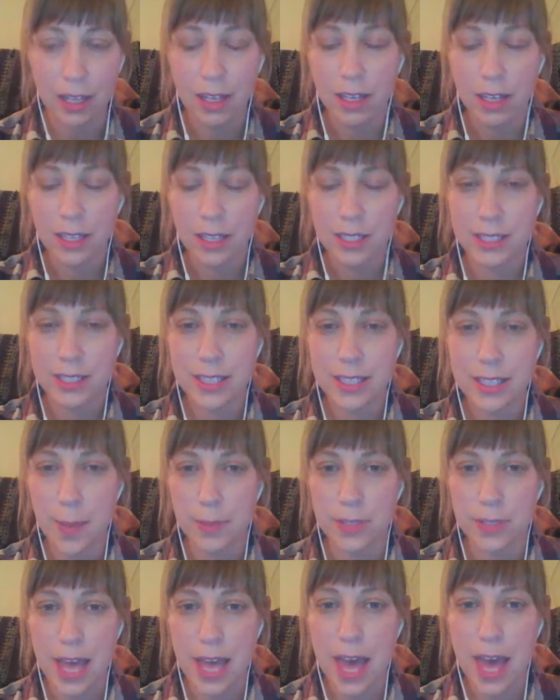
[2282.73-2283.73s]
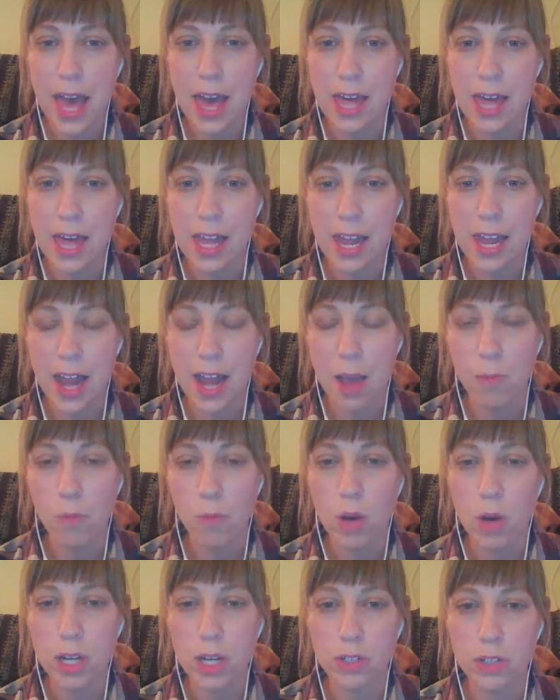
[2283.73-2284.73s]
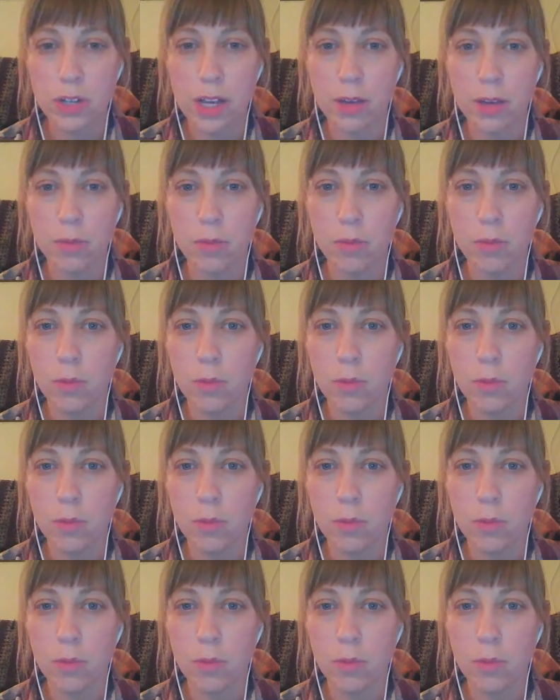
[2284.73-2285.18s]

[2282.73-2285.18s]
steps ahead, and I'm wondering